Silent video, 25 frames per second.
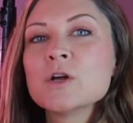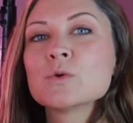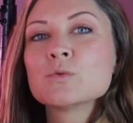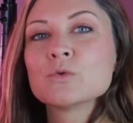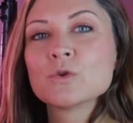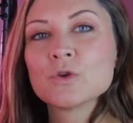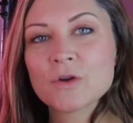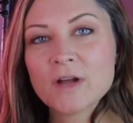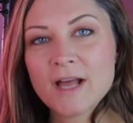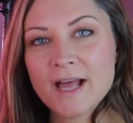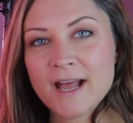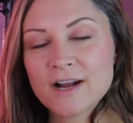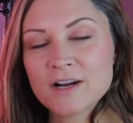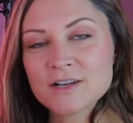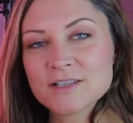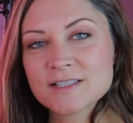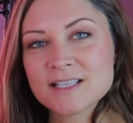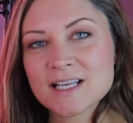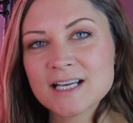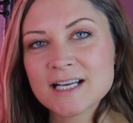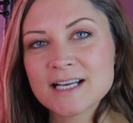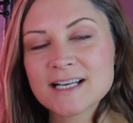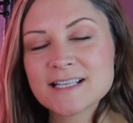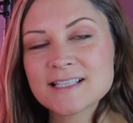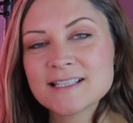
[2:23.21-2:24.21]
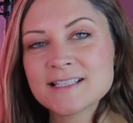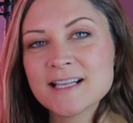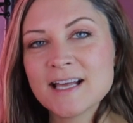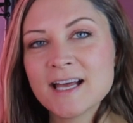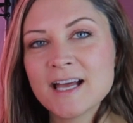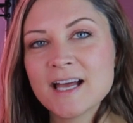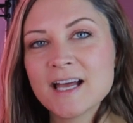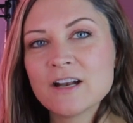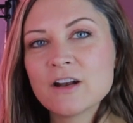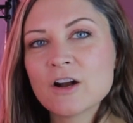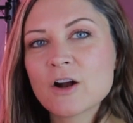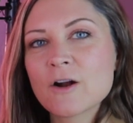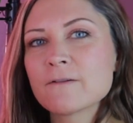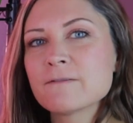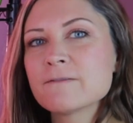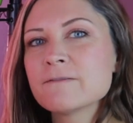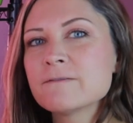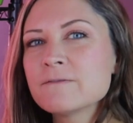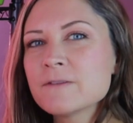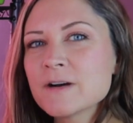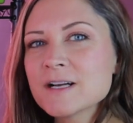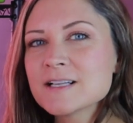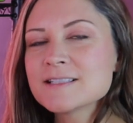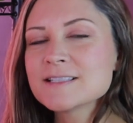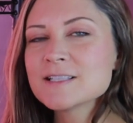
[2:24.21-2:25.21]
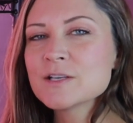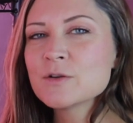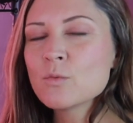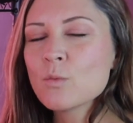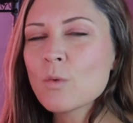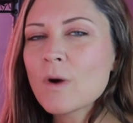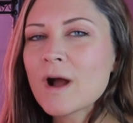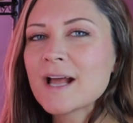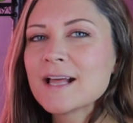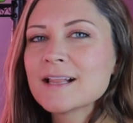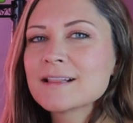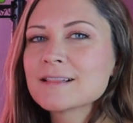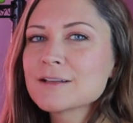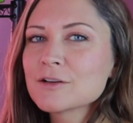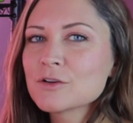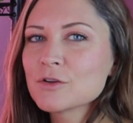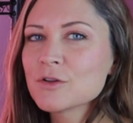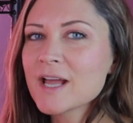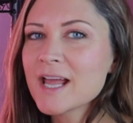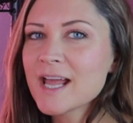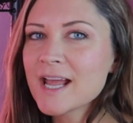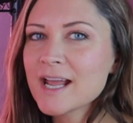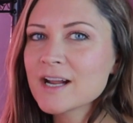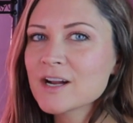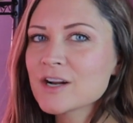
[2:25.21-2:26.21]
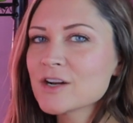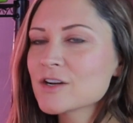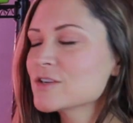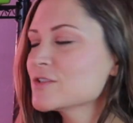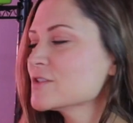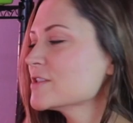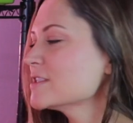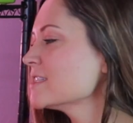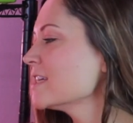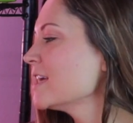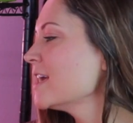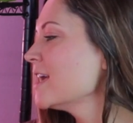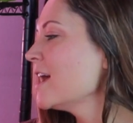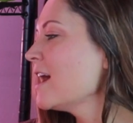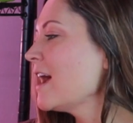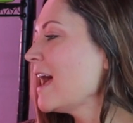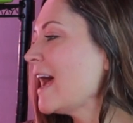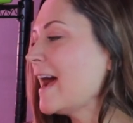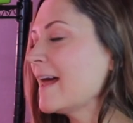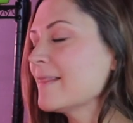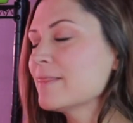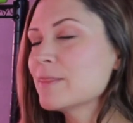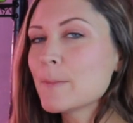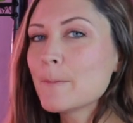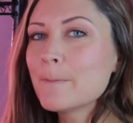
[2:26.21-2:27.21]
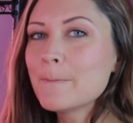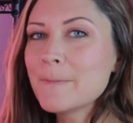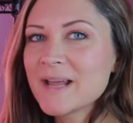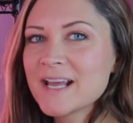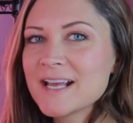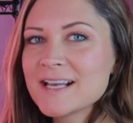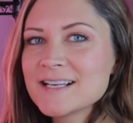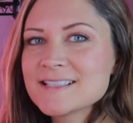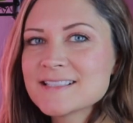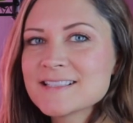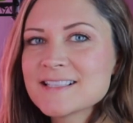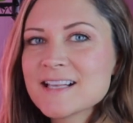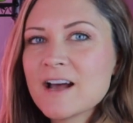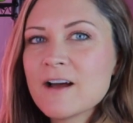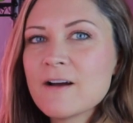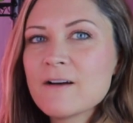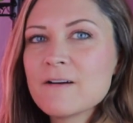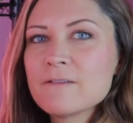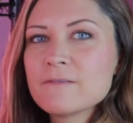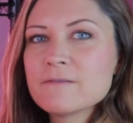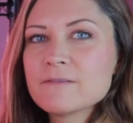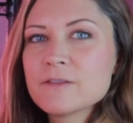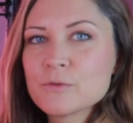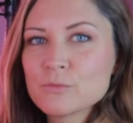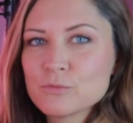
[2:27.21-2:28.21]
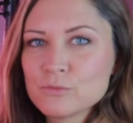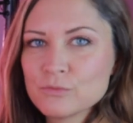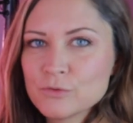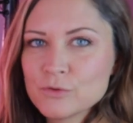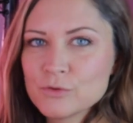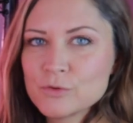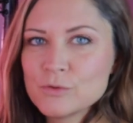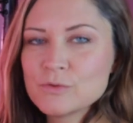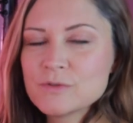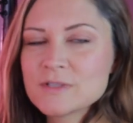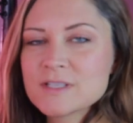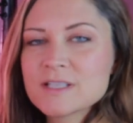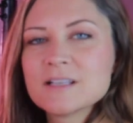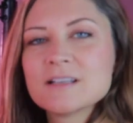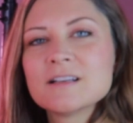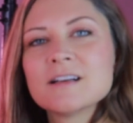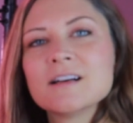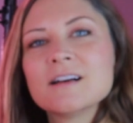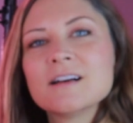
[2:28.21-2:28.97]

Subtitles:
Root hairs, like I said, are fuzzy white little hairs at the base of the root.